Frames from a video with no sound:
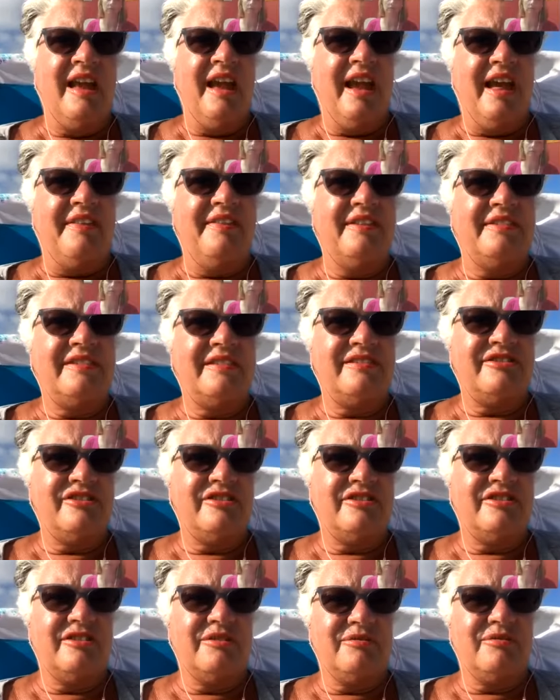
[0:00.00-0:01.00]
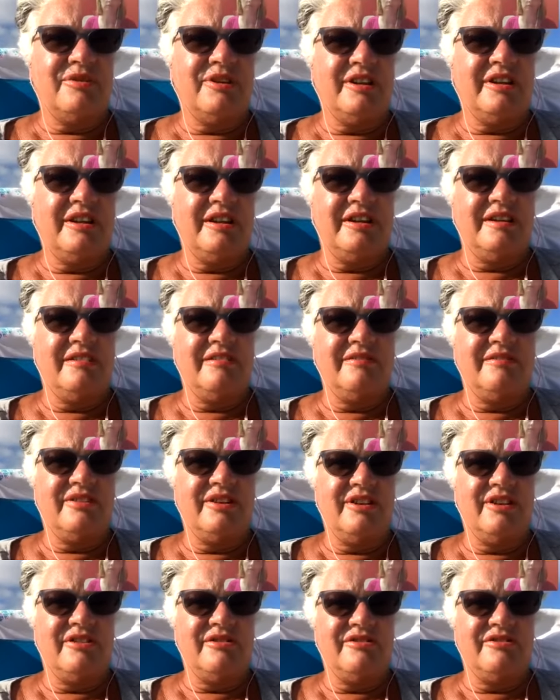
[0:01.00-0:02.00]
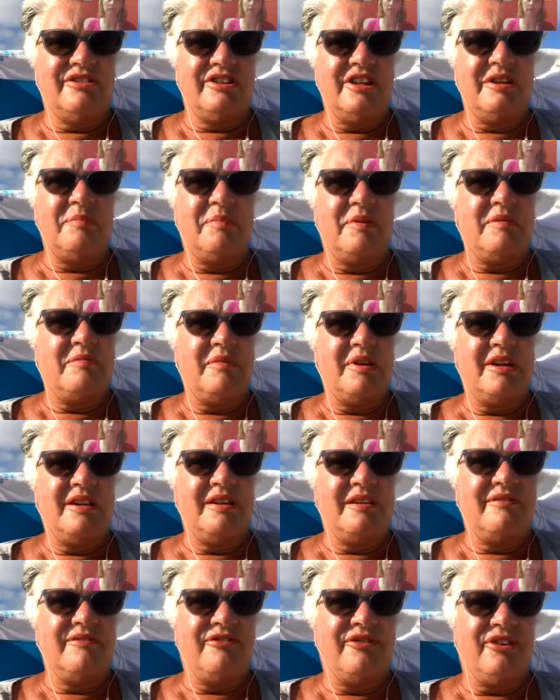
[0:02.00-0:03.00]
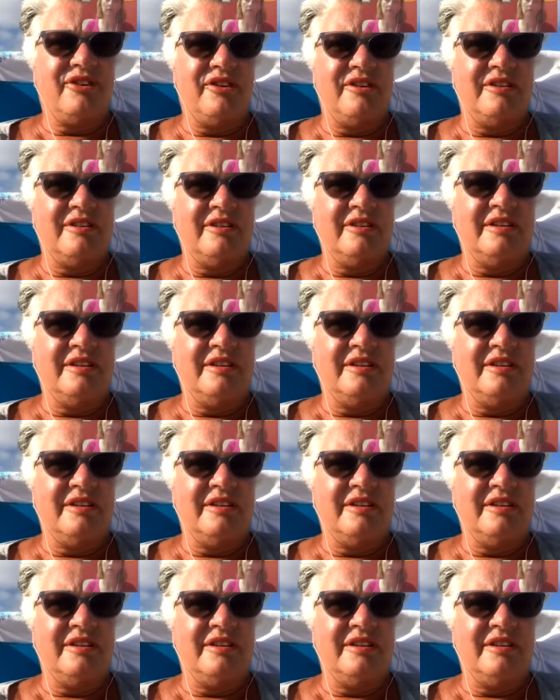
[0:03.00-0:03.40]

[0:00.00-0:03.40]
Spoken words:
And this is just a really, deep and meaningful